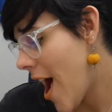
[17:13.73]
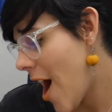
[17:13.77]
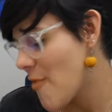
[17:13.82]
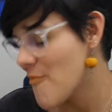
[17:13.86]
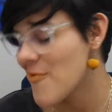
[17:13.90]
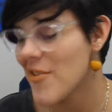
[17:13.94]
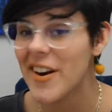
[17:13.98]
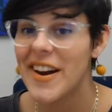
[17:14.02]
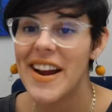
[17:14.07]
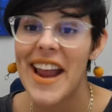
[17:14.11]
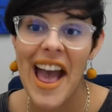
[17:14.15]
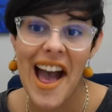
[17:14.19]
I'm
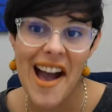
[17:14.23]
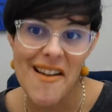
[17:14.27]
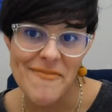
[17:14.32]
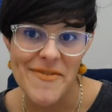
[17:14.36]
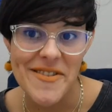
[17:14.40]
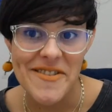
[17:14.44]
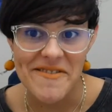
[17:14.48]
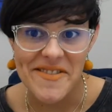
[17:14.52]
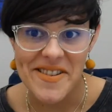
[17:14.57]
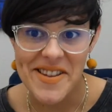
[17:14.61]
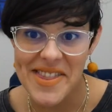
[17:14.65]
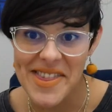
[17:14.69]
very
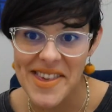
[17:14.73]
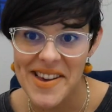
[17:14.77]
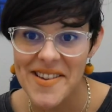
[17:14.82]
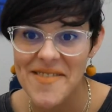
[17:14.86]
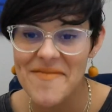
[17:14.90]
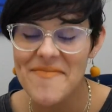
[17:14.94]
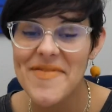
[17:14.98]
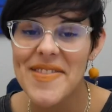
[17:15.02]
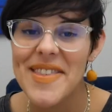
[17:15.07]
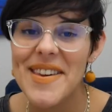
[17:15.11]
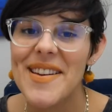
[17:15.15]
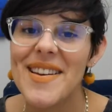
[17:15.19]
happy with
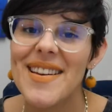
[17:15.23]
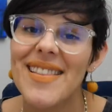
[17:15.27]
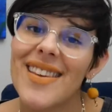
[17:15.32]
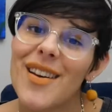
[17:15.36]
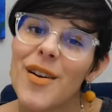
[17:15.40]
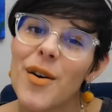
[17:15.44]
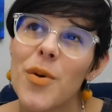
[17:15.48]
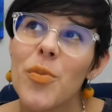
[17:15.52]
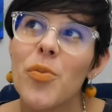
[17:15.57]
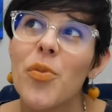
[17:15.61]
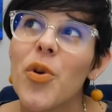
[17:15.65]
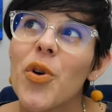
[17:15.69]
them. They
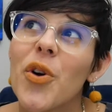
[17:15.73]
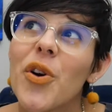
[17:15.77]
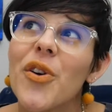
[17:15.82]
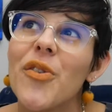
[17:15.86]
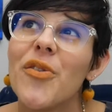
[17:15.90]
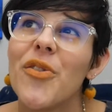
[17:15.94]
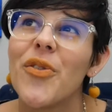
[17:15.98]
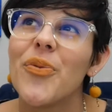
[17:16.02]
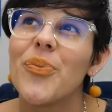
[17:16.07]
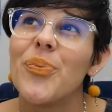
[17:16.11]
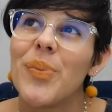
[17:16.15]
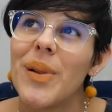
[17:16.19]
were more
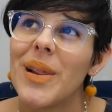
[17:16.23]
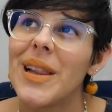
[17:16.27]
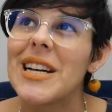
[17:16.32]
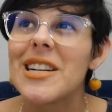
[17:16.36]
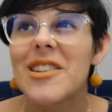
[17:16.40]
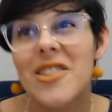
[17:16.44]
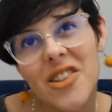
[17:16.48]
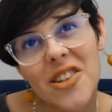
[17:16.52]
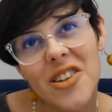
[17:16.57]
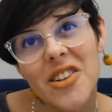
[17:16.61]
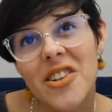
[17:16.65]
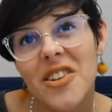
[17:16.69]
of
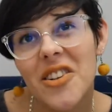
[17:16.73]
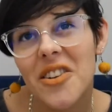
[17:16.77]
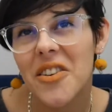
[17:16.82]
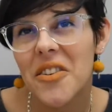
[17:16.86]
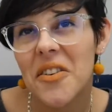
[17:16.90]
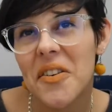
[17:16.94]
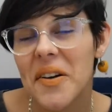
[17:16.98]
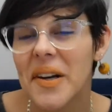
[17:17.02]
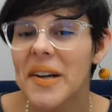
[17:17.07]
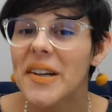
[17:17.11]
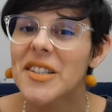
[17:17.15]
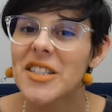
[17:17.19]
pleasure
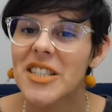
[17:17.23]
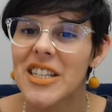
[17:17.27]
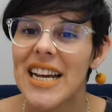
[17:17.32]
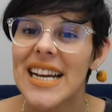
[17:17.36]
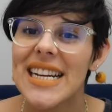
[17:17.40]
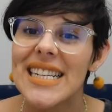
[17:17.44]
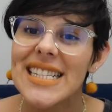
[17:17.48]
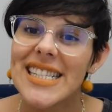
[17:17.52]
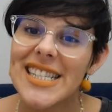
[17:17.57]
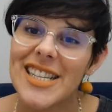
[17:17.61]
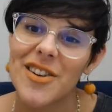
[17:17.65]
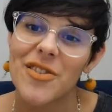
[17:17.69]

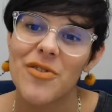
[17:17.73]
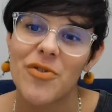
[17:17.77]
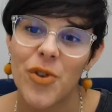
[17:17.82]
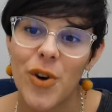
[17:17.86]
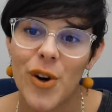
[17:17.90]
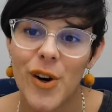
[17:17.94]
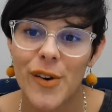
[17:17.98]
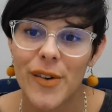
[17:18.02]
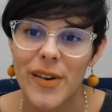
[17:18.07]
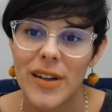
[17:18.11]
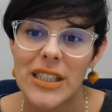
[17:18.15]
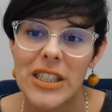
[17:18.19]
crochet instead of
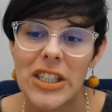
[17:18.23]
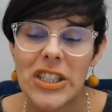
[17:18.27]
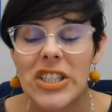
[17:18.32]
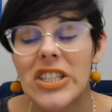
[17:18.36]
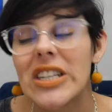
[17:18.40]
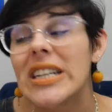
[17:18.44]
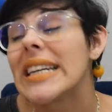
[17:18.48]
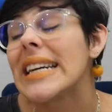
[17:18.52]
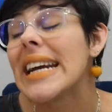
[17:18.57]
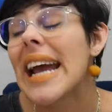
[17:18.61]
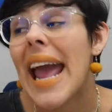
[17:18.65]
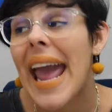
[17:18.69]
work
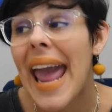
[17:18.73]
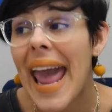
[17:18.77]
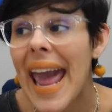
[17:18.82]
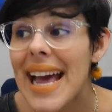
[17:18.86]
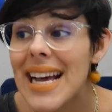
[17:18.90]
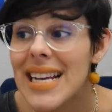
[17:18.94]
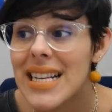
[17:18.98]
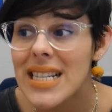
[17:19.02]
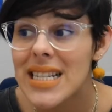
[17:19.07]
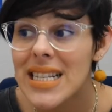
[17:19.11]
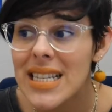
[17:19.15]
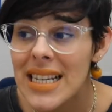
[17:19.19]
crochet,
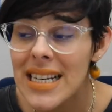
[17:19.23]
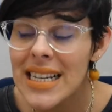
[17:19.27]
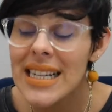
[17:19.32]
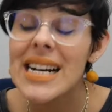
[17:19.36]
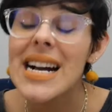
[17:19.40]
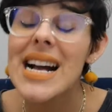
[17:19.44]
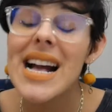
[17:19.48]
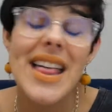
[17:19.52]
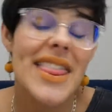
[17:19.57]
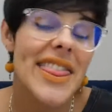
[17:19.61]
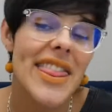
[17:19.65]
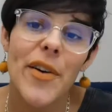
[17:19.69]
and
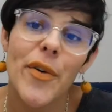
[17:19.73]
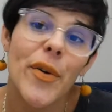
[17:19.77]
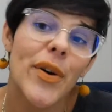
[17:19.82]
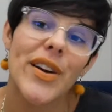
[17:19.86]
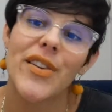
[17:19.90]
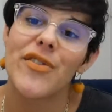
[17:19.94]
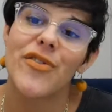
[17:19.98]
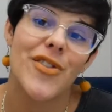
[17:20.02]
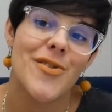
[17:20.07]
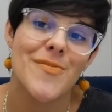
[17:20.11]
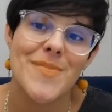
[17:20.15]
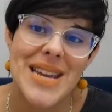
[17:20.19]
they
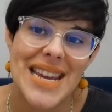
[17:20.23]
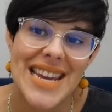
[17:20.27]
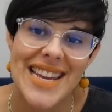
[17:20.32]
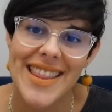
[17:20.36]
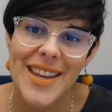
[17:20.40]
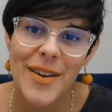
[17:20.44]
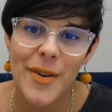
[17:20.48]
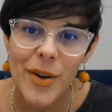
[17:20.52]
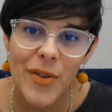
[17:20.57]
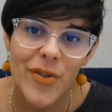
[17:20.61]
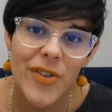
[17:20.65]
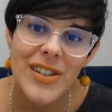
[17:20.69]
weren't for me.
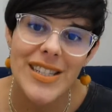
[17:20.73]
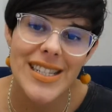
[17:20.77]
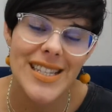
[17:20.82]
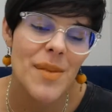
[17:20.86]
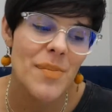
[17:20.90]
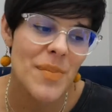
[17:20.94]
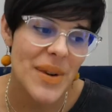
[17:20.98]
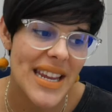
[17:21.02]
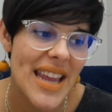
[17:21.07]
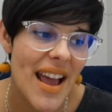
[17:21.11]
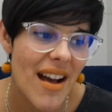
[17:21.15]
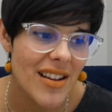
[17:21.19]
They were for
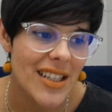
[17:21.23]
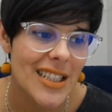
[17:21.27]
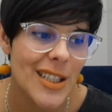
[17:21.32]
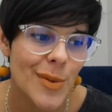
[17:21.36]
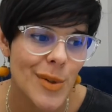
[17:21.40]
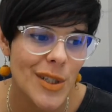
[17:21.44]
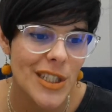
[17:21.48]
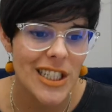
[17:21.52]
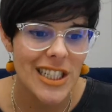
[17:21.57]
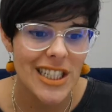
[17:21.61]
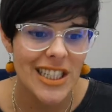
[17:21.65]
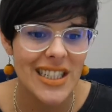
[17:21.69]
somebody else,
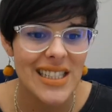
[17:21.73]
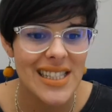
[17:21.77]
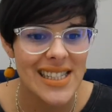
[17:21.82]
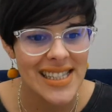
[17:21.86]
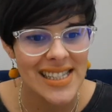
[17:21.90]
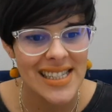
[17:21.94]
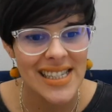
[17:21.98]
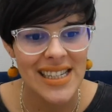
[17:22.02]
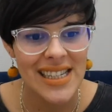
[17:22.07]
which is